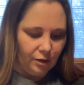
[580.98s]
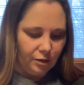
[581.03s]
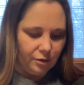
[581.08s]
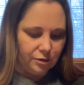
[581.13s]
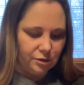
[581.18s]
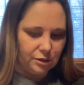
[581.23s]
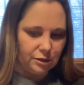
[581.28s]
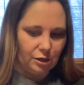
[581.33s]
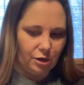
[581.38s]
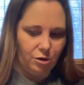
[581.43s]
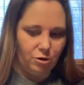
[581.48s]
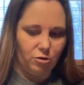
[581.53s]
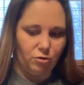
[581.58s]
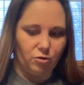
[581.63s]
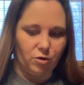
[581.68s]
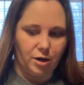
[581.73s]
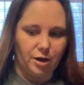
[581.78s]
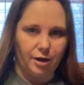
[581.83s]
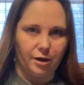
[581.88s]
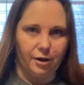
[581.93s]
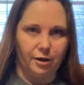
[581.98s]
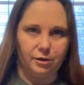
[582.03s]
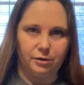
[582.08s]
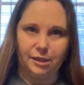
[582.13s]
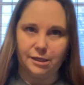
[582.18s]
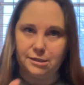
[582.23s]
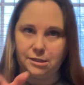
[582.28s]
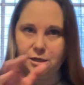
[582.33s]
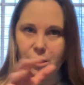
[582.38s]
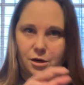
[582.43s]
So
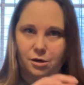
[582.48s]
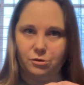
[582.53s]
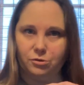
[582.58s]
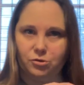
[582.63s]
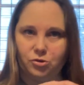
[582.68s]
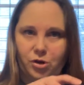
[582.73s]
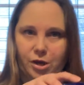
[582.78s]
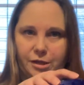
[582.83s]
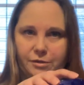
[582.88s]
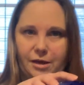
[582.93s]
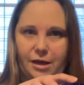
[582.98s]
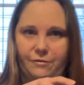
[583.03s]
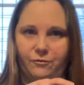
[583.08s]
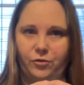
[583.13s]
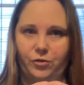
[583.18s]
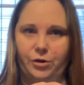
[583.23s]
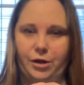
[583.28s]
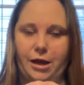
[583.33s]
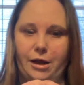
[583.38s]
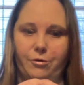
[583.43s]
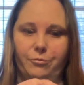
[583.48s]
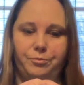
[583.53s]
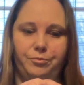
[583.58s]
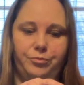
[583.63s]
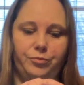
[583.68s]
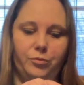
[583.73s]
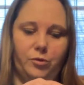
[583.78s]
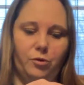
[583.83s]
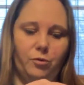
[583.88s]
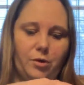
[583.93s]
let's start trying that for now.
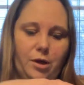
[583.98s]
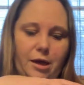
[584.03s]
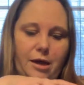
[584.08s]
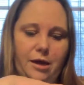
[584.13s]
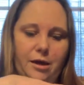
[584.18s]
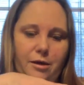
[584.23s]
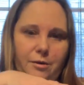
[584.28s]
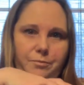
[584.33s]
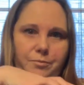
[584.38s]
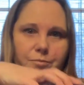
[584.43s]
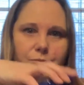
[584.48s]
Okay.